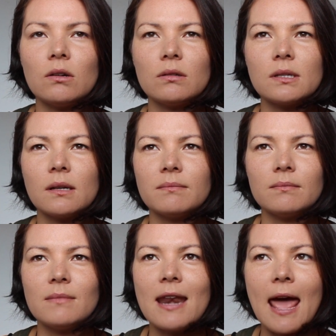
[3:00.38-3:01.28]

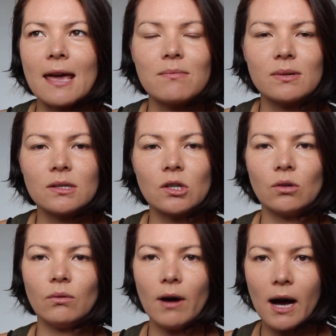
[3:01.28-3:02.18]
some neighbors
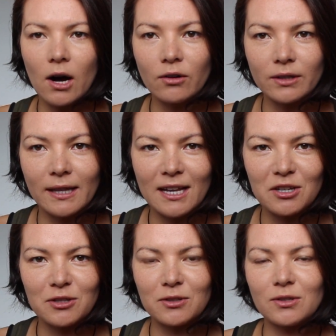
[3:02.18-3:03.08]
who are older than
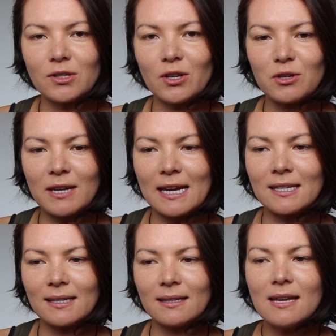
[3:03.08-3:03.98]
you, so you need
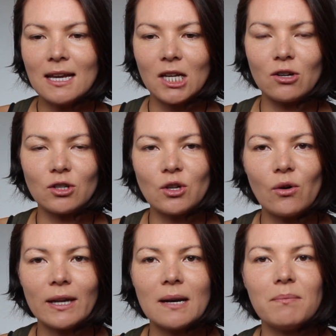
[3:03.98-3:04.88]
to,
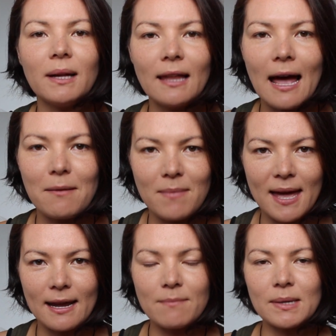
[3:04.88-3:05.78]
talk in a polite
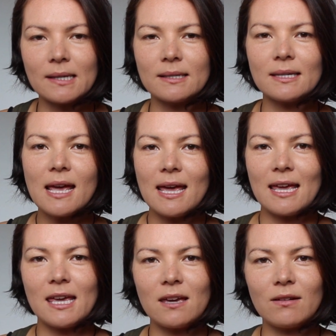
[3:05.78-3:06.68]
manner, because
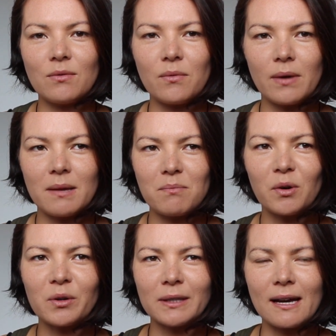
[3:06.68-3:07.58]
here in
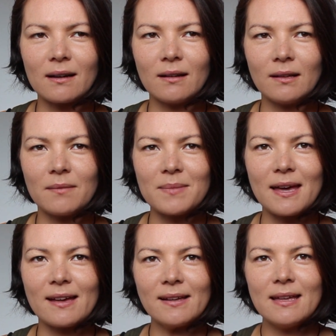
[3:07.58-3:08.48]
Bogota,
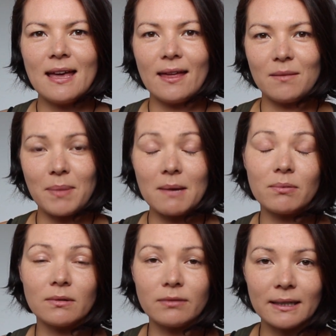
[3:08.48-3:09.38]
Colombia,
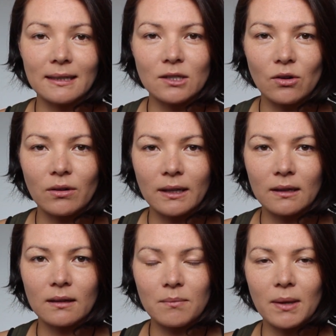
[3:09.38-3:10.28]
people really talk in
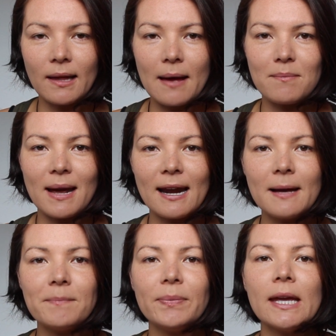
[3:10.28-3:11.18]
a polite
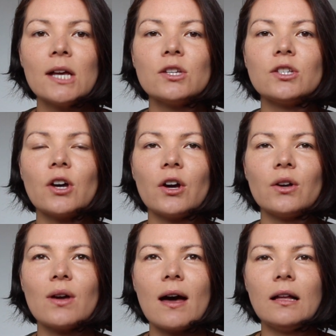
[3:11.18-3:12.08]
manner.
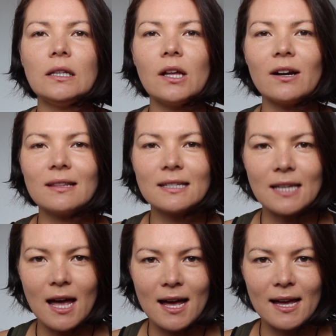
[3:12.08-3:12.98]
So a lot of the
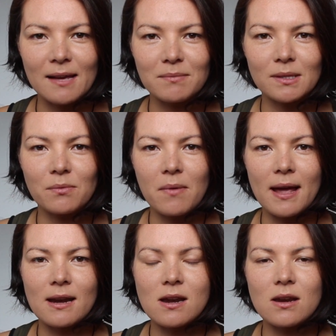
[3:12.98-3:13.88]
times
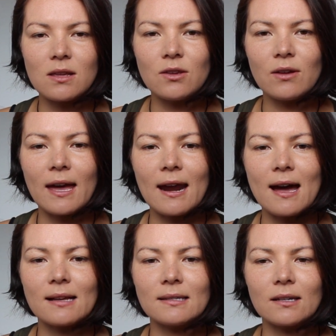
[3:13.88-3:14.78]
when you get
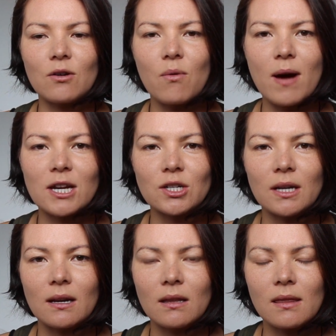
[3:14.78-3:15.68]
asked a
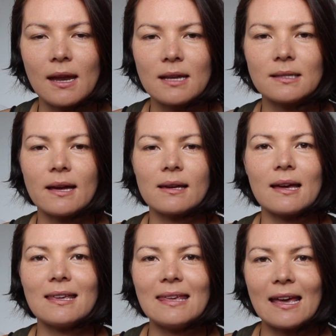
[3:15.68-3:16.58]
question that is
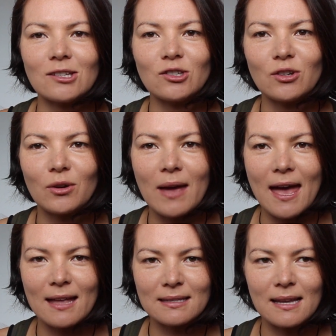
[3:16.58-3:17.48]
like a yes/no
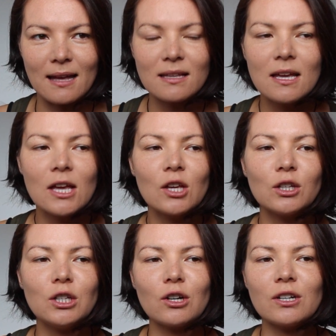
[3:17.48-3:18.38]
answer,
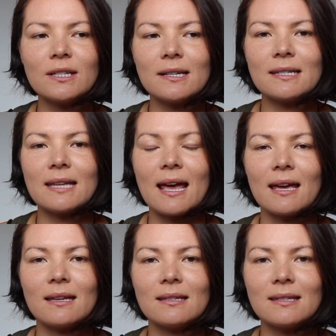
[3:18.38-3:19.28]
you don't just
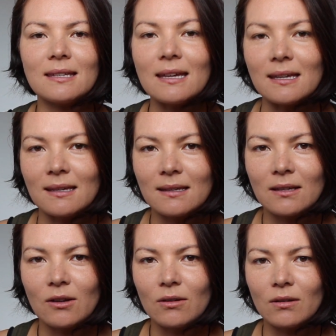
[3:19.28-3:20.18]
say sí
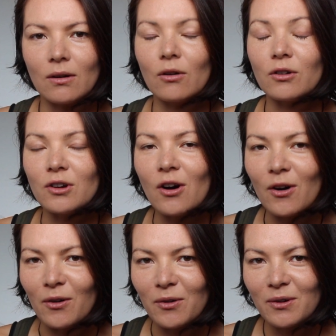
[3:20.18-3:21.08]
or
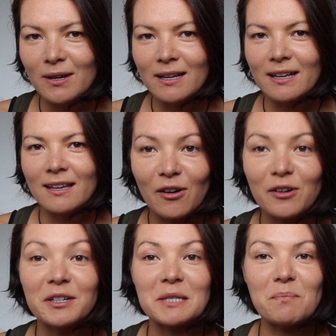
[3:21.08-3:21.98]
no,
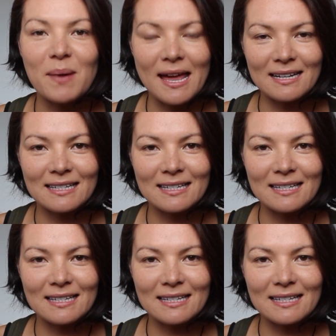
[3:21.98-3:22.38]
or it's better